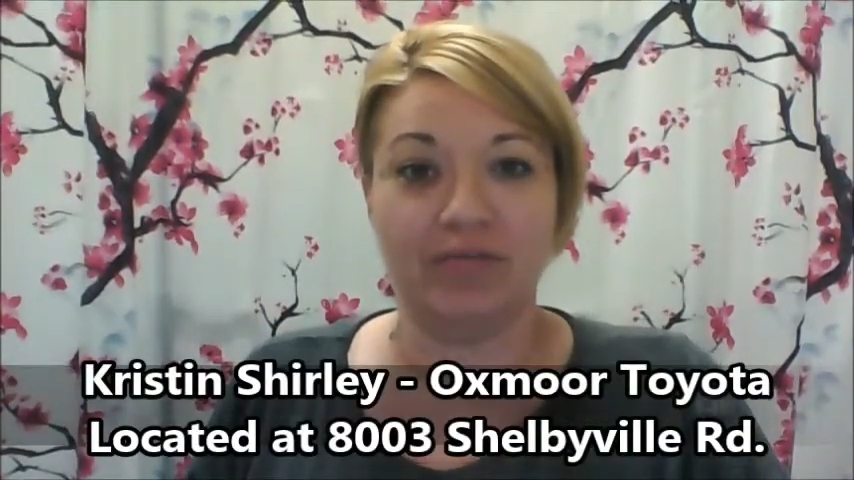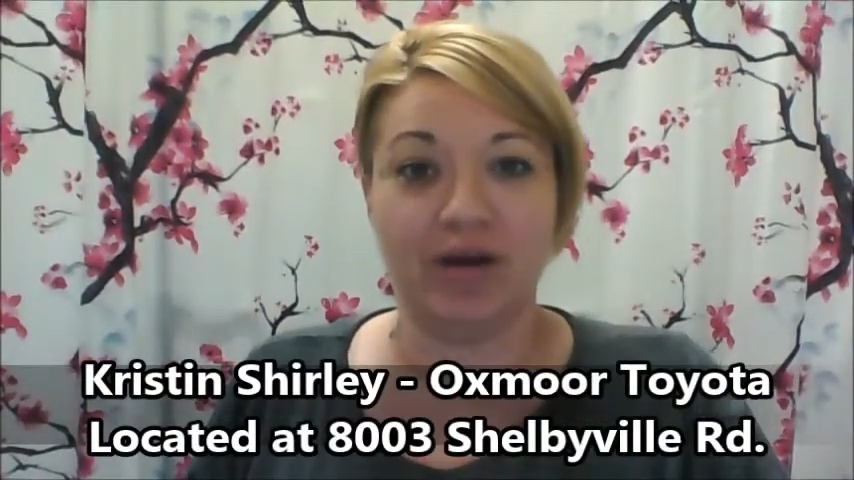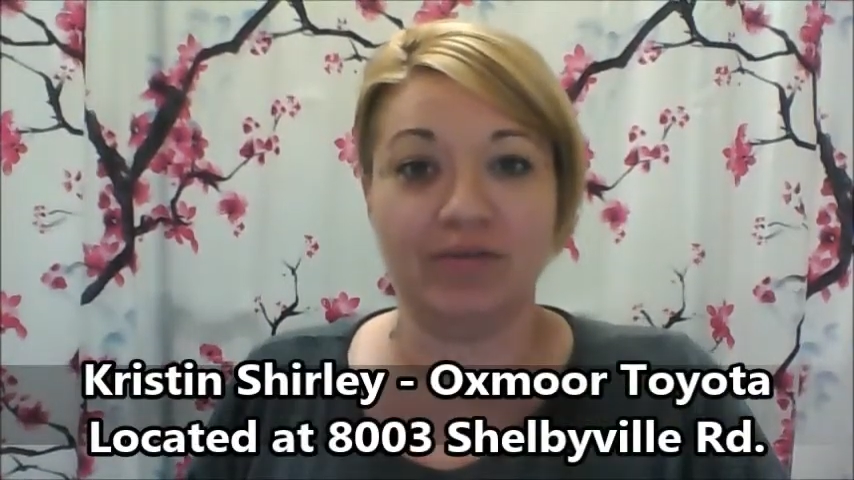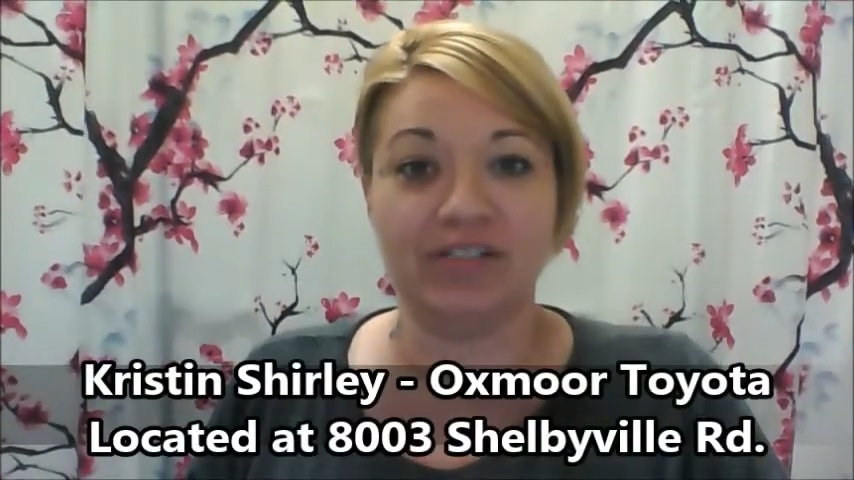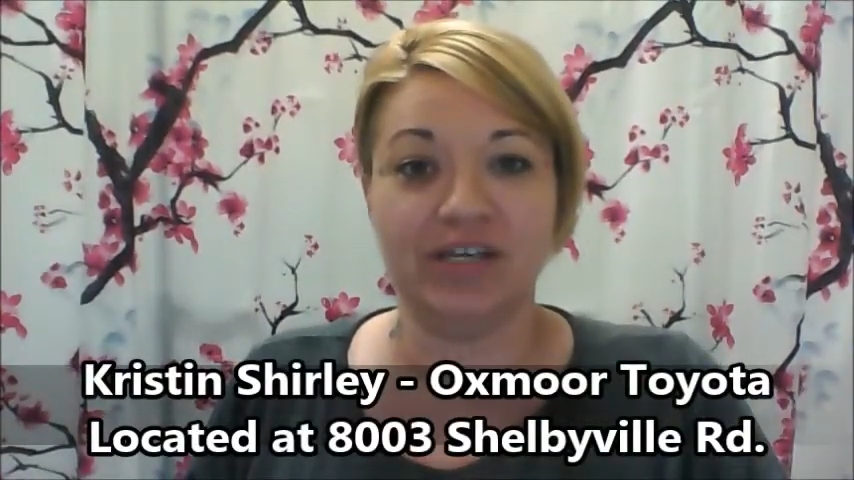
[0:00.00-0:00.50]

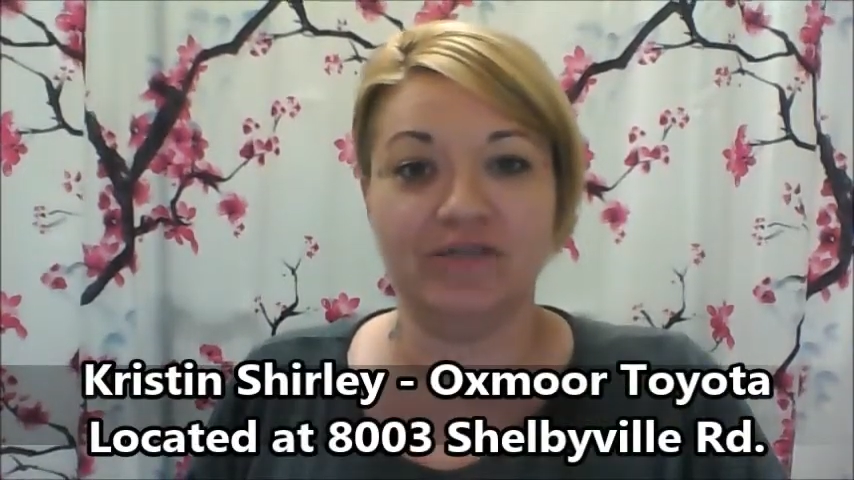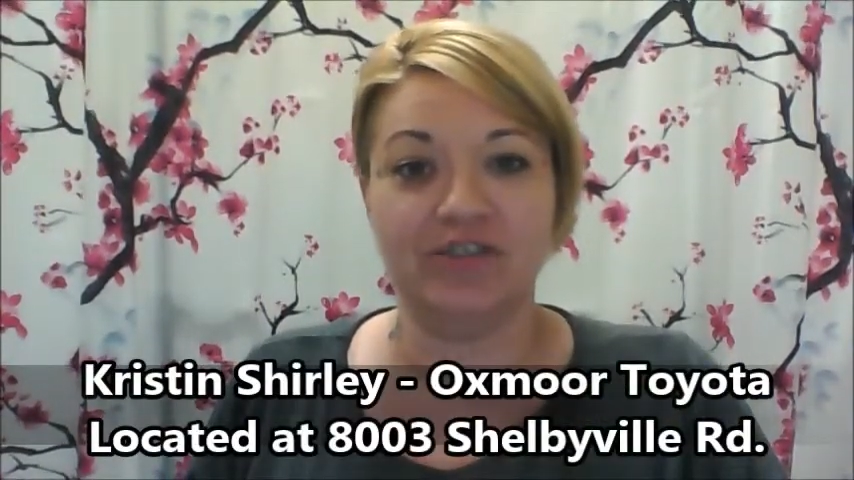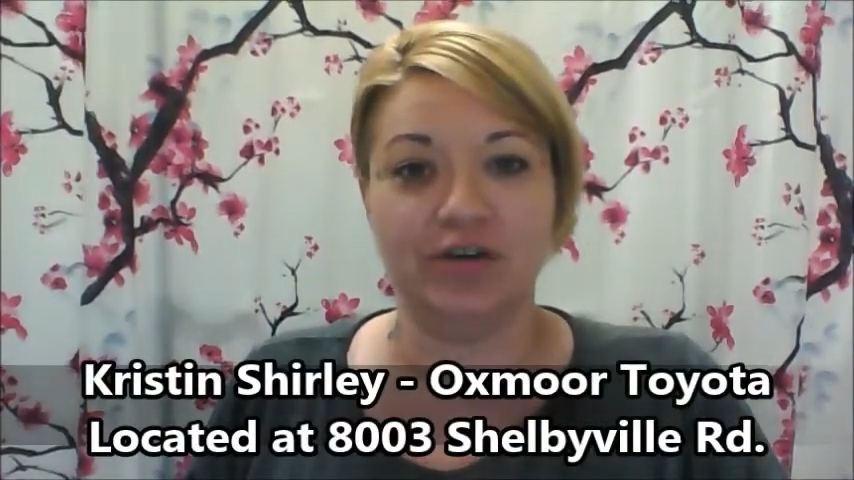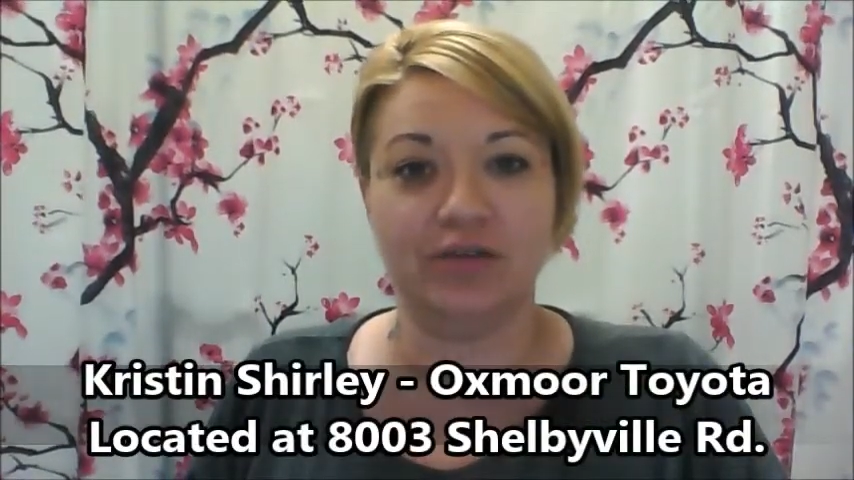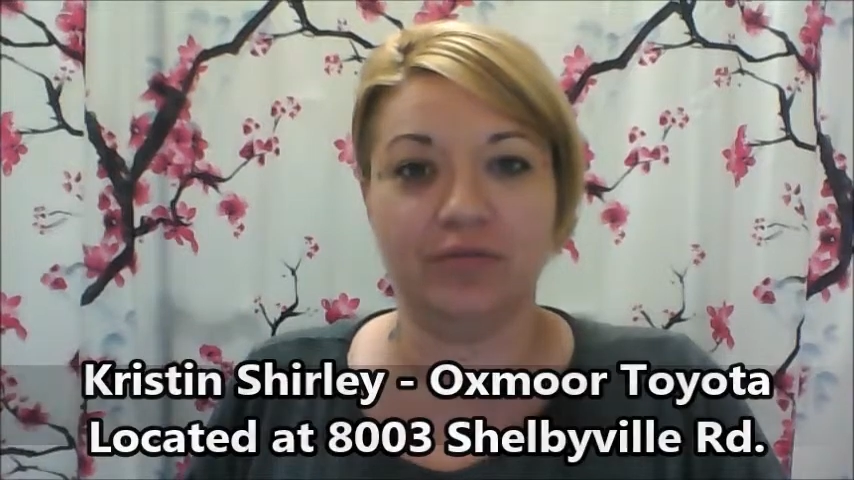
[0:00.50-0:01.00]
I received
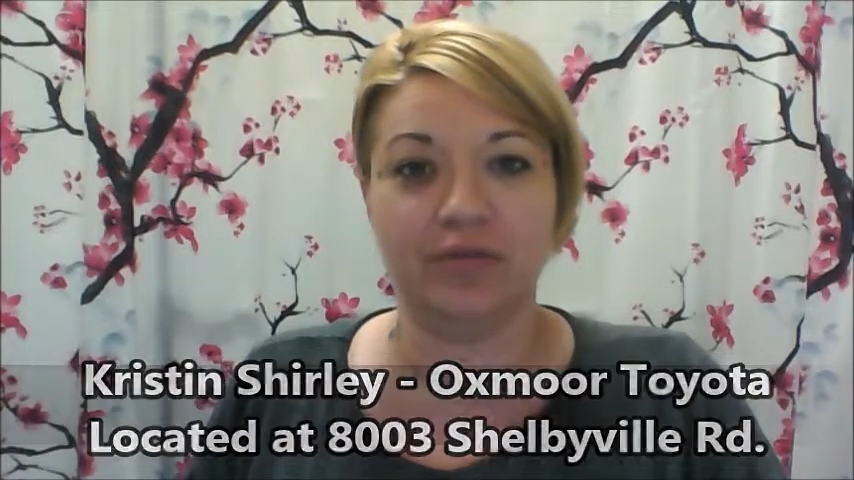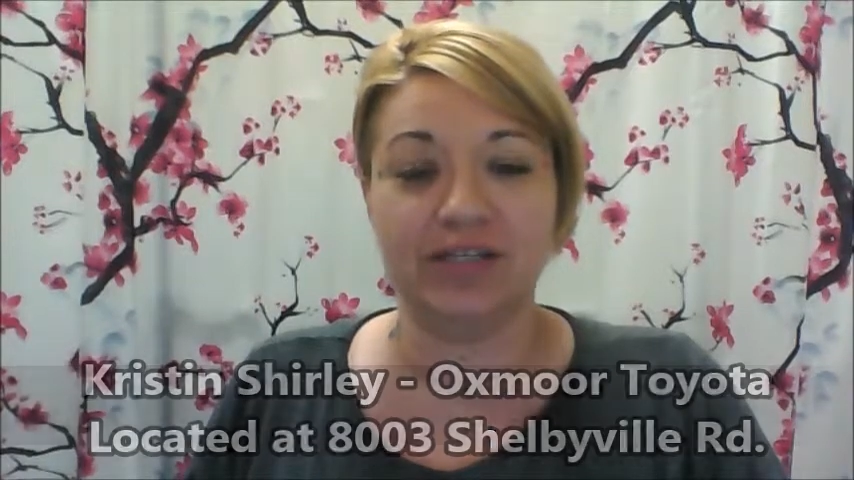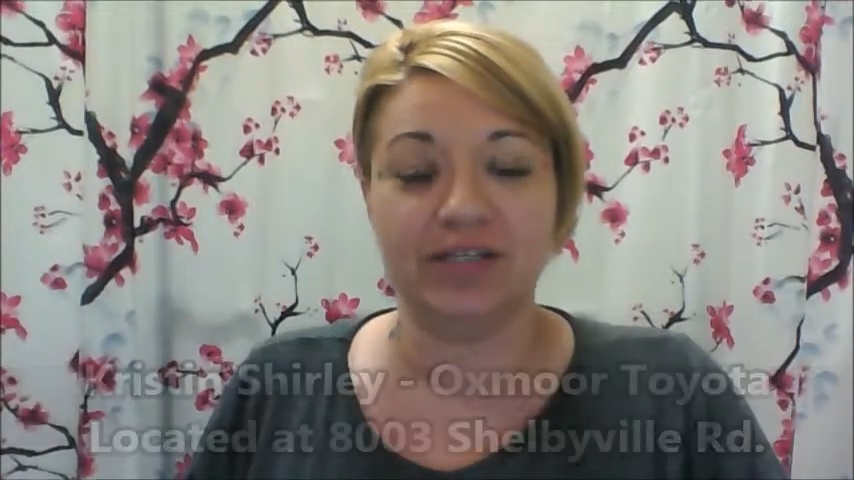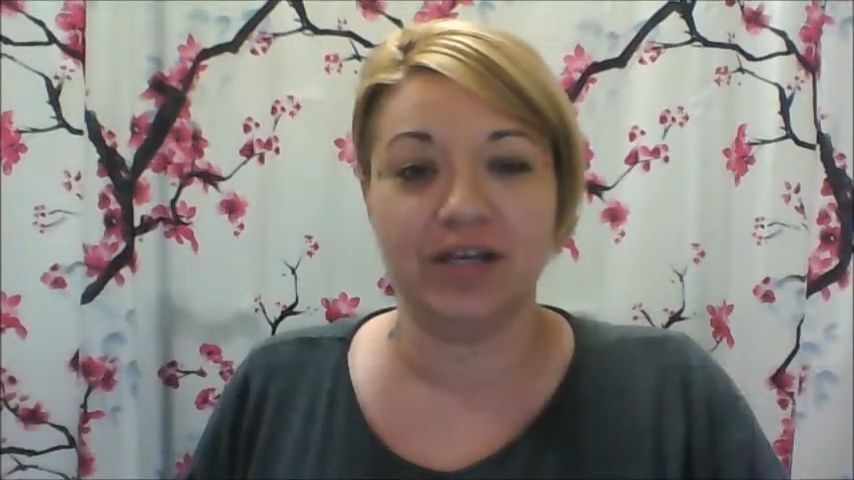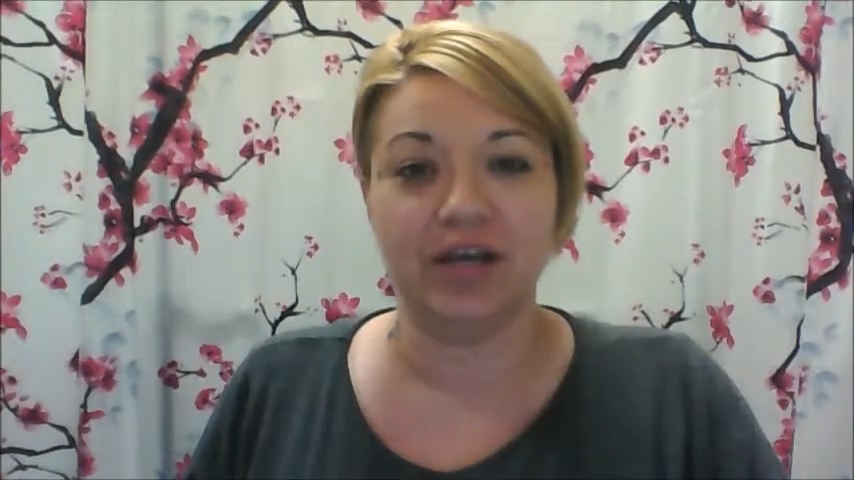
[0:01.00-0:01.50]
your
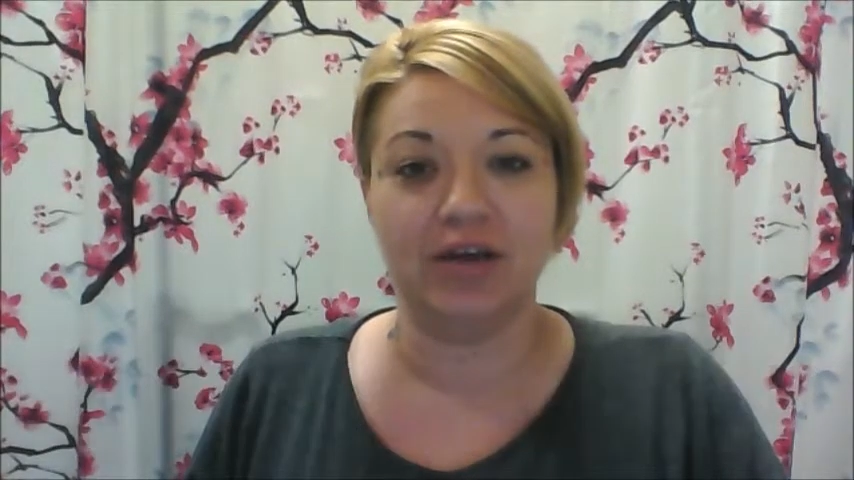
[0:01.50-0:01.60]
recent